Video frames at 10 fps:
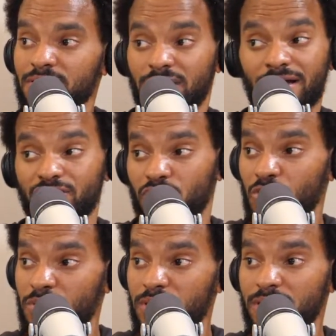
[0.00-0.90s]
A lot of
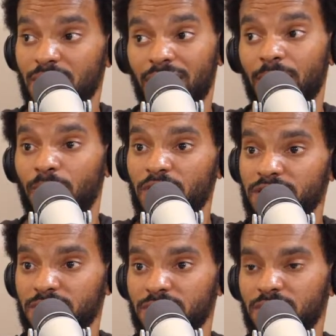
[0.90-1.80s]
scrutiny, a lot of
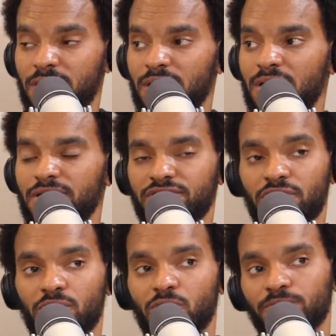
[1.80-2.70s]
pressure.
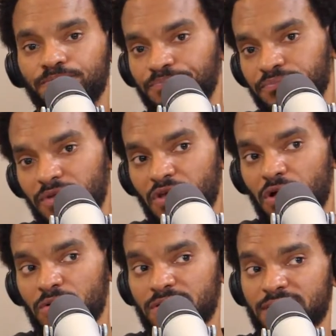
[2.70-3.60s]
So, you
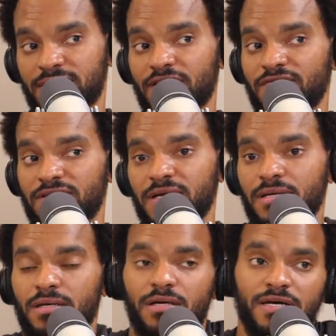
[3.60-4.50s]
know, it's give and take.
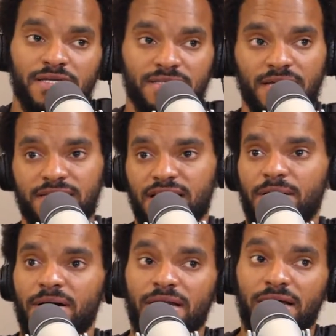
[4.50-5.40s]
At the same
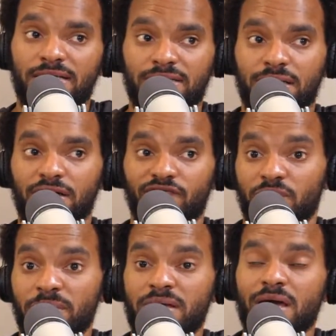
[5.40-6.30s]
time, I just think, for
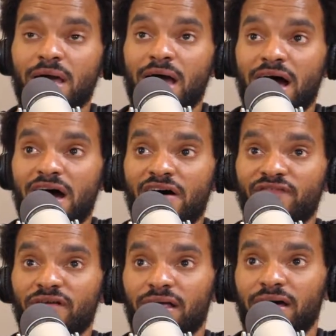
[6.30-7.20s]
me, I
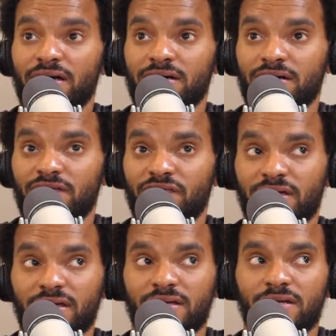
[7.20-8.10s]
feel like if a
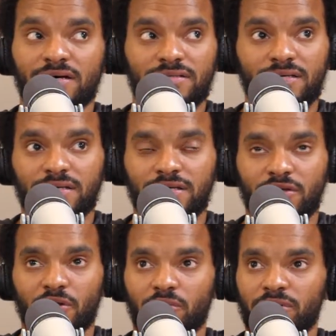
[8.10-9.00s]
kid does get, you
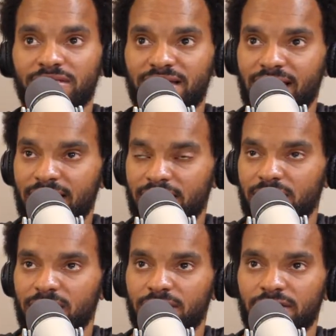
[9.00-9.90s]
know, attacked
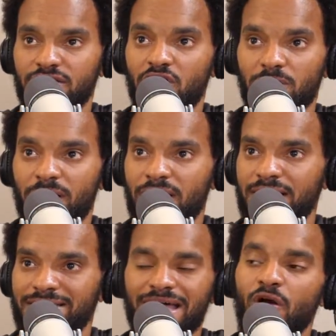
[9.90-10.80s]
and talked about,
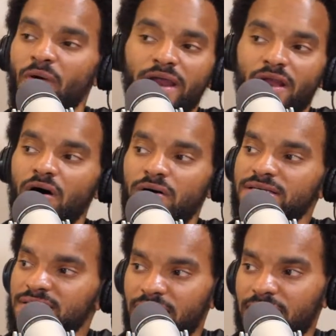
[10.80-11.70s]
it's not right at all.
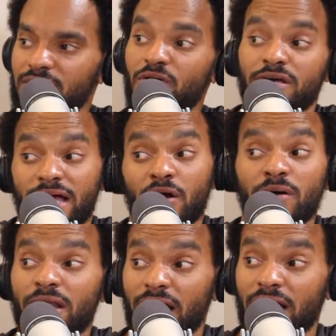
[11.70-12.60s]
It's not. Go
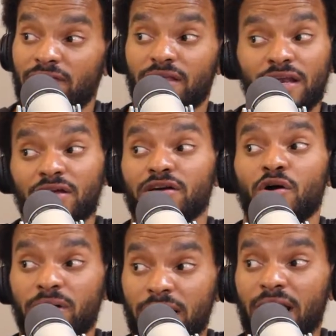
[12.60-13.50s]
get a life. Like, literally,
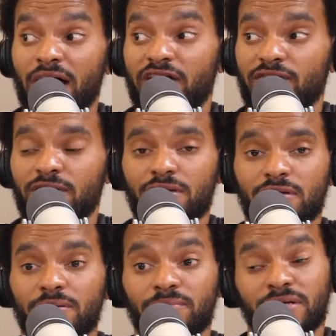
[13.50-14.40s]
go get a life.
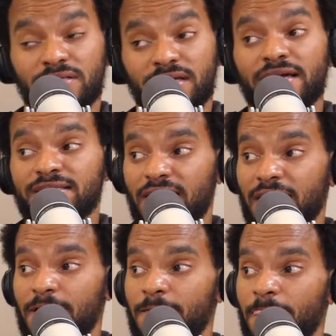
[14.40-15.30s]
But at the same
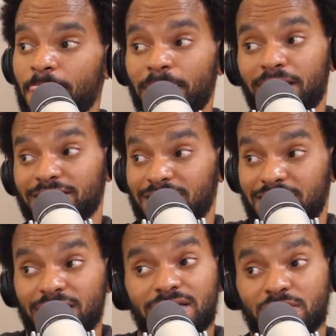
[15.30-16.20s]
time, as a
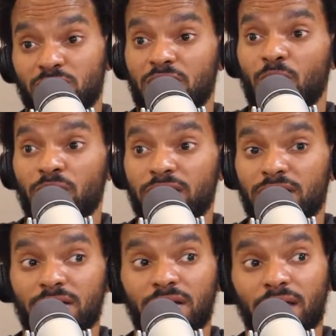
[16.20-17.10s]
kid, that's what comes with
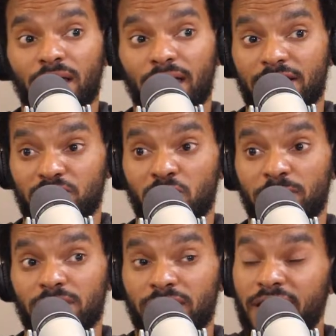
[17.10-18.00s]
it. And it's going to
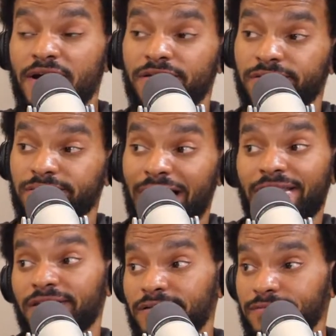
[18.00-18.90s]
build character, I think.